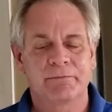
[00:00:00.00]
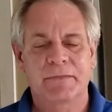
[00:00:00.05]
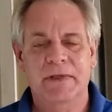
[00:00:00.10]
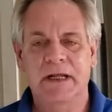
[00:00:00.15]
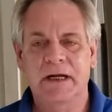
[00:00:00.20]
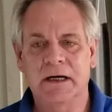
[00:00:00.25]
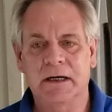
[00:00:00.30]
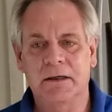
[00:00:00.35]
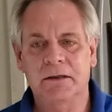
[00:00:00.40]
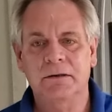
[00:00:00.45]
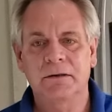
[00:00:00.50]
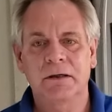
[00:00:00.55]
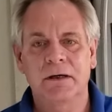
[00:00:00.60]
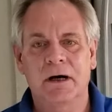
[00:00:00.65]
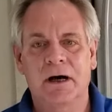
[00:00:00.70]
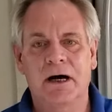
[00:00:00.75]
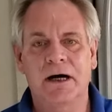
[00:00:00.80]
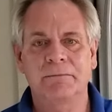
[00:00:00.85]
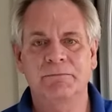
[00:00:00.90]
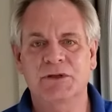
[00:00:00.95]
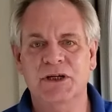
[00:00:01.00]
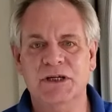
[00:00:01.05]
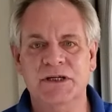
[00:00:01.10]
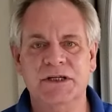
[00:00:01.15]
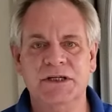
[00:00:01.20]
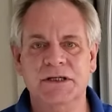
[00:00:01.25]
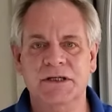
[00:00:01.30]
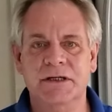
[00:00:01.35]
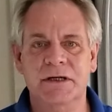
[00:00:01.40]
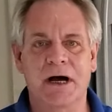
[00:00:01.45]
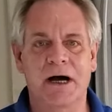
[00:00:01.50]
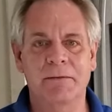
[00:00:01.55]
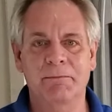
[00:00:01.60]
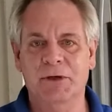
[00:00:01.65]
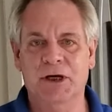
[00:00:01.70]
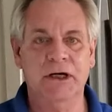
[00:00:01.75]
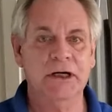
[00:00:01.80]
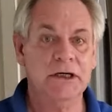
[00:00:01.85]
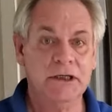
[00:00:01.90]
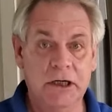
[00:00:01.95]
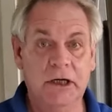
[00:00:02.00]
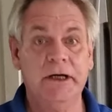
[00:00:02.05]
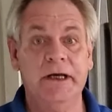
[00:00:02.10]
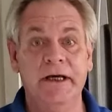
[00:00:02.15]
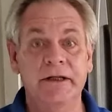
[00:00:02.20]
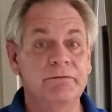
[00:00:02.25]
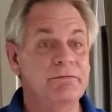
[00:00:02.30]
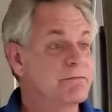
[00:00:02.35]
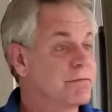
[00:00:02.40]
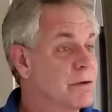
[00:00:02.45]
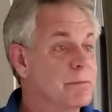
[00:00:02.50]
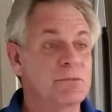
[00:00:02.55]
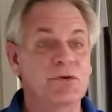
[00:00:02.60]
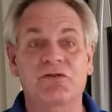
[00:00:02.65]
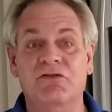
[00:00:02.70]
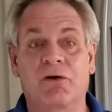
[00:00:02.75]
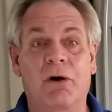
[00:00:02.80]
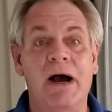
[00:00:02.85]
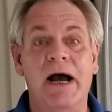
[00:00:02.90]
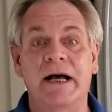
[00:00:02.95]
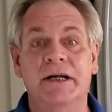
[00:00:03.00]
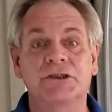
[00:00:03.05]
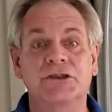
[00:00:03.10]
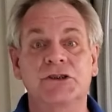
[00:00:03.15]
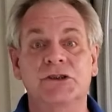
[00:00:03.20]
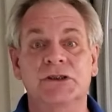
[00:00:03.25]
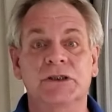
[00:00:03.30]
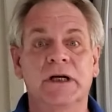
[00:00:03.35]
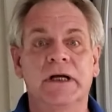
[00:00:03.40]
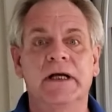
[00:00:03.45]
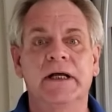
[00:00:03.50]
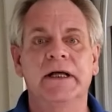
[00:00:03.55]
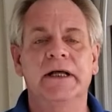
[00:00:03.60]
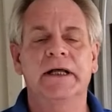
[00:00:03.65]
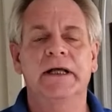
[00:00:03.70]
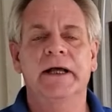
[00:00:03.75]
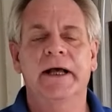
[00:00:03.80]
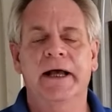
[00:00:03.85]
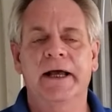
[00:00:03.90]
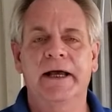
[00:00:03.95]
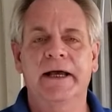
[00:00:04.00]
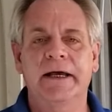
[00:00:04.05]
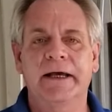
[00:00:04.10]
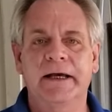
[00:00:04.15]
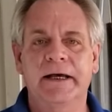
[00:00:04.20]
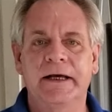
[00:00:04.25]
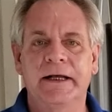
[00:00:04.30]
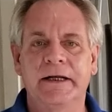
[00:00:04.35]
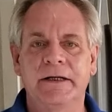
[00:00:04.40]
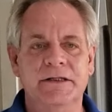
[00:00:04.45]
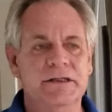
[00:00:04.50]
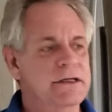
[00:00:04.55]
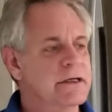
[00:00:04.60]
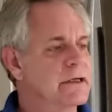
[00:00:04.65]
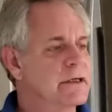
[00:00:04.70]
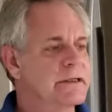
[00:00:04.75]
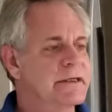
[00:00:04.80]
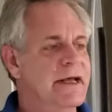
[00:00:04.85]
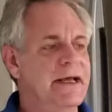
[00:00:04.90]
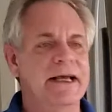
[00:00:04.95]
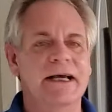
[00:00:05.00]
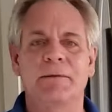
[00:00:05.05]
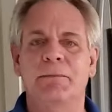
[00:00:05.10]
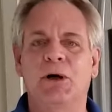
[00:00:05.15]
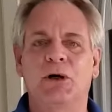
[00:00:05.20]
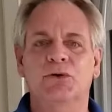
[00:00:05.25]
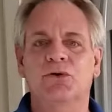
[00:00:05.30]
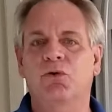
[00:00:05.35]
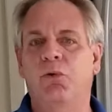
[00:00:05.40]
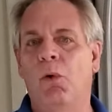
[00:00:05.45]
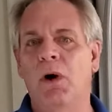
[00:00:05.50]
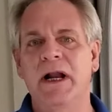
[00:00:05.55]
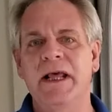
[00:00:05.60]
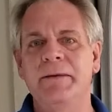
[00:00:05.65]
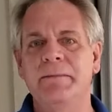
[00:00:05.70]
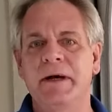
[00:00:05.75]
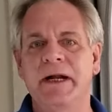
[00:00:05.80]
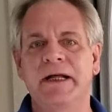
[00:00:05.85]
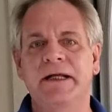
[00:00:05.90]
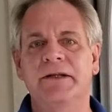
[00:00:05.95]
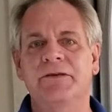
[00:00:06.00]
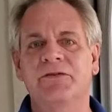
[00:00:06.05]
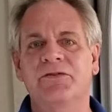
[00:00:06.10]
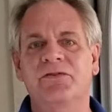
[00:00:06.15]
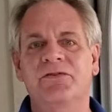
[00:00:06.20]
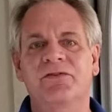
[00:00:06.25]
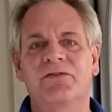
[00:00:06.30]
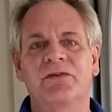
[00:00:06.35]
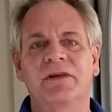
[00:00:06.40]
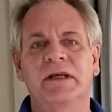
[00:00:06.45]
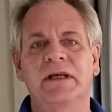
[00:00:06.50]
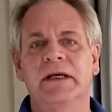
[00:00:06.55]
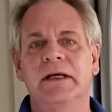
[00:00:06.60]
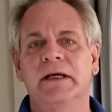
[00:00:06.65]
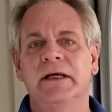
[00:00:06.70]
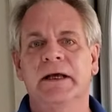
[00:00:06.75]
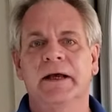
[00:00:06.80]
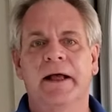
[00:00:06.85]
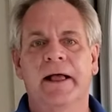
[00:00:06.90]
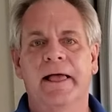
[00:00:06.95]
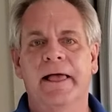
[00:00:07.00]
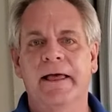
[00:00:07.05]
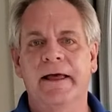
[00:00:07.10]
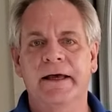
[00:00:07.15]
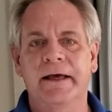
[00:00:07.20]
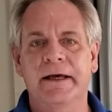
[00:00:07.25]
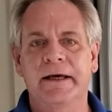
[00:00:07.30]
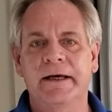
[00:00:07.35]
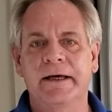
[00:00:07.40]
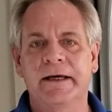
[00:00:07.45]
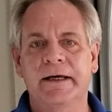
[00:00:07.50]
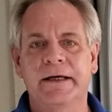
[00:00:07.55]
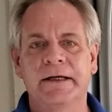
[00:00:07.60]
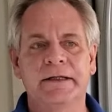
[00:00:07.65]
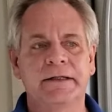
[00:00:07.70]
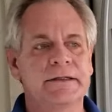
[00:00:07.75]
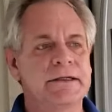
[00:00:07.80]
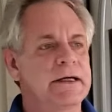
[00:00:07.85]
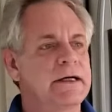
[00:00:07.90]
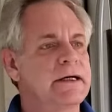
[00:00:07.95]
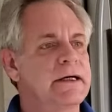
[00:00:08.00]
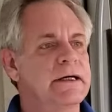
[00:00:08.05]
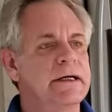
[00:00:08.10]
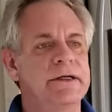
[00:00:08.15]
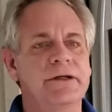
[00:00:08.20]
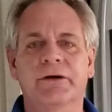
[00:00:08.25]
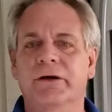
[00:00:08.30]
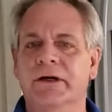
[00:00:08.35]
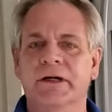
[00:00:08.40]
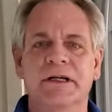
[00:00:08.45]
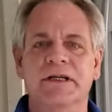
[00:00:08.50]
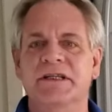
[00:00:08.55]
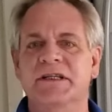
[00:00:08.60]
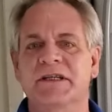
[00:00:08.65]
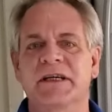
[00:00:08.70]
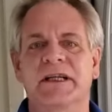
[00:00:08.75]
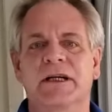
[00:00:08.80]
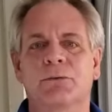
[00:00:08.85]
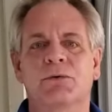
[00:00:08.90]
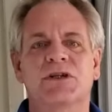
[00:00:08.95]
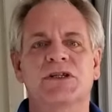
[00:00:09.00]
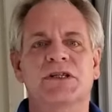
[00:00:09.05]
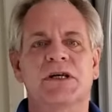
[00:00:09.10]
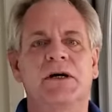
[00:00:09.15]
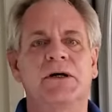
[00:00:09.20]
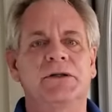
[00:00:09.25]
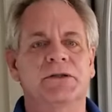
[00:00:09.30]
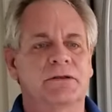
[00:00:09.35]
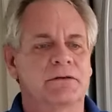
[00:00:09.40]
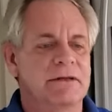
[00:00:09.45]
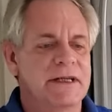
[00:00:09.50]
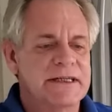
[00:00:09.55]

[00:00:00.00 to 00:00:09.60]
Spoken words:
You know, I'm going to cook it from scratch, and it's going to take about 20 minutes. And you're going to see the result.